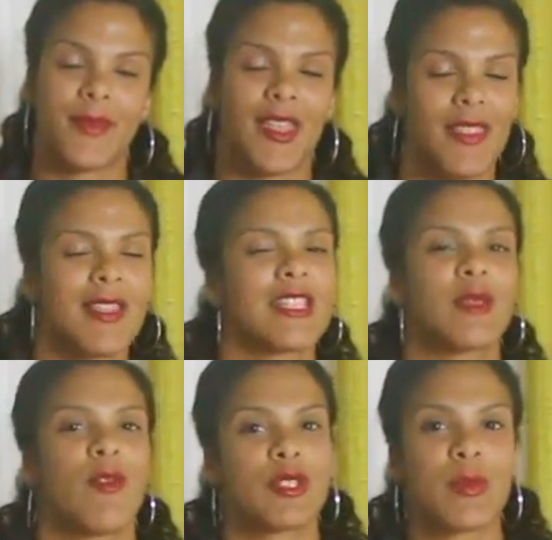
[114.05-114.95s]
I think that's the
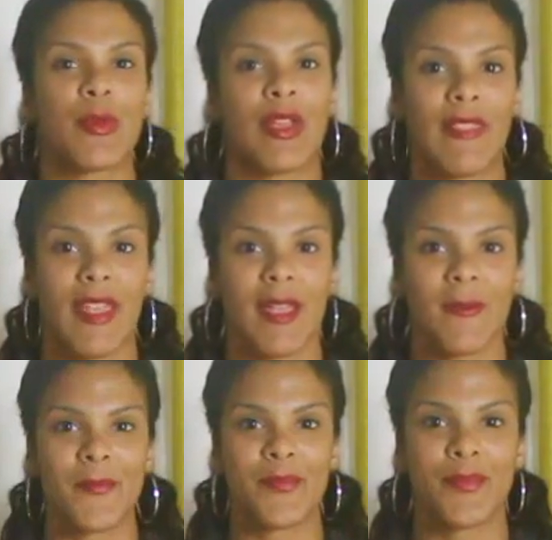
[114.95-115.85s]
most important thing.
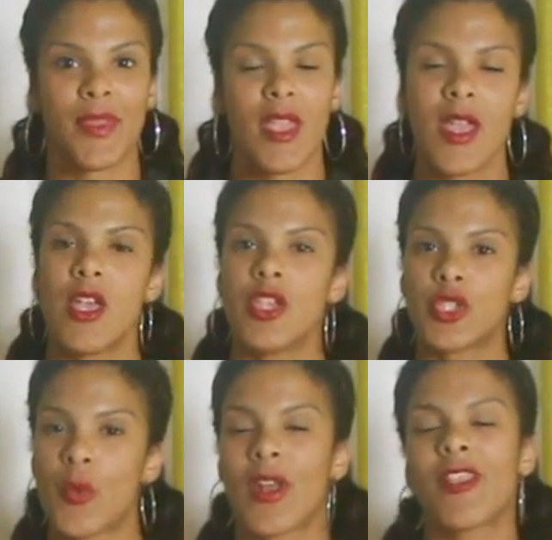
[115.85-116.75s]

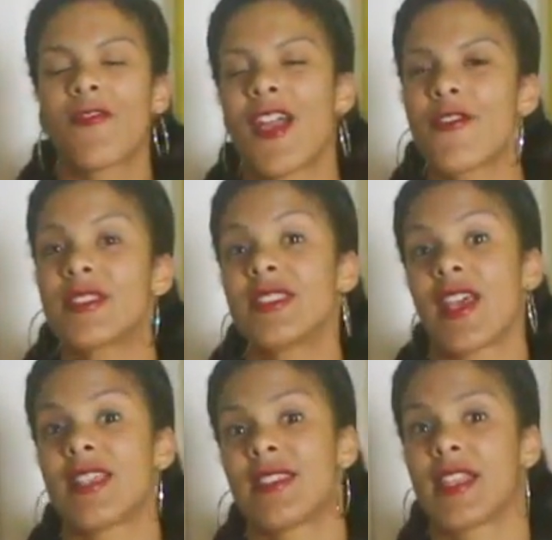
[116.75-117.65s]
So what are the 5 reasons
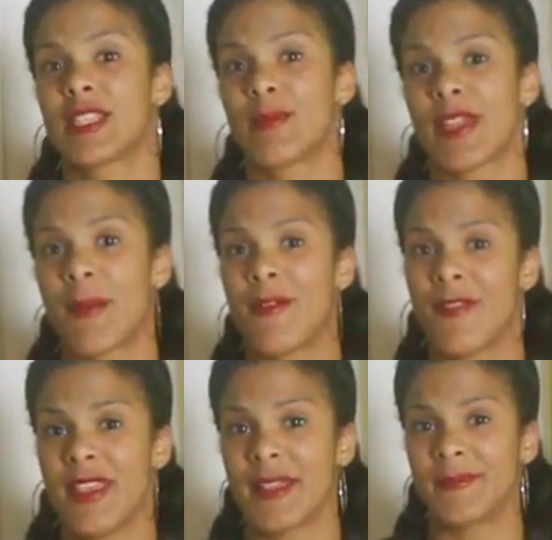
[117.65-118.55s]
I decided to become a
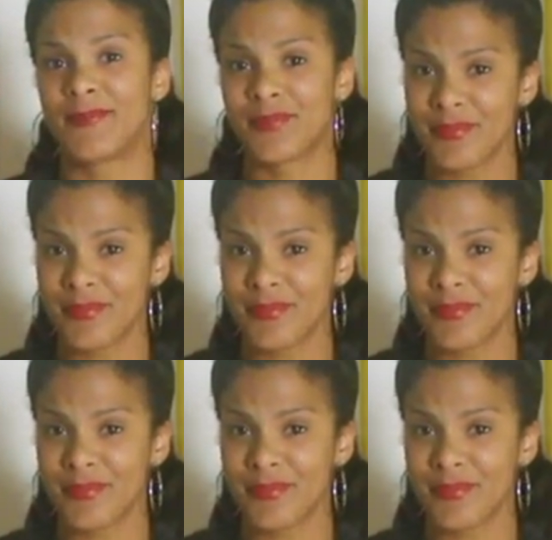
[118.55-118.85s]
vegan?